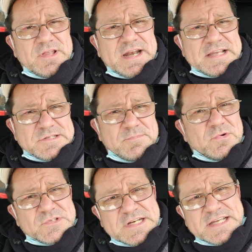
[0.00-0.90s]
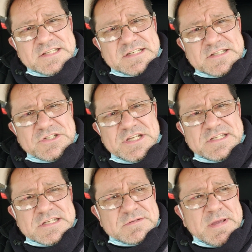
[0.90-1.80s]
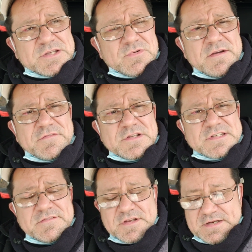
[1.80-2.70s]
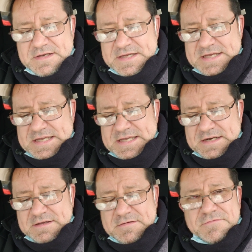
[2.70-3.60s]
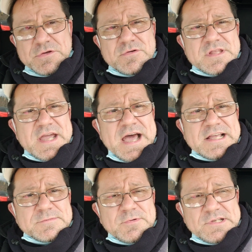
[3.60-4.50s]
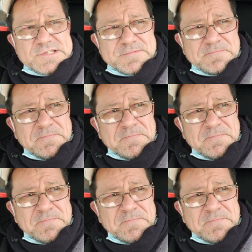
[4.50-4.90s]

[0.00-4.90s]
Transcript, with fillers: and I suppose it is because Jesus makes reference of it in a few of the gospels,